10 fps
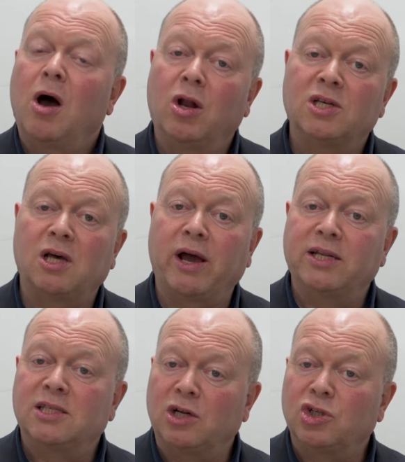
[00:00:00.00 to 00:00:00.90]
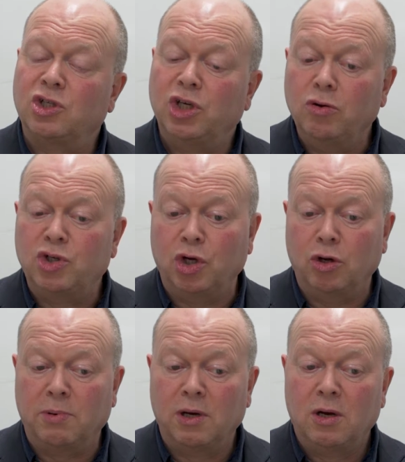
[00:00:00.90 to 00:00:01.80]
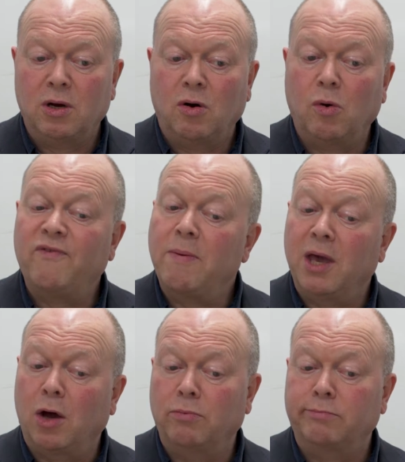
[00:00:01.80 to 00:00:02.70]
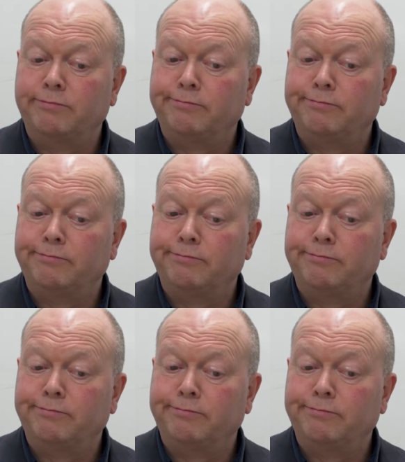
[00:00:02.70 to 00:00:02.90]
on a site such as YouTube or Vimeo.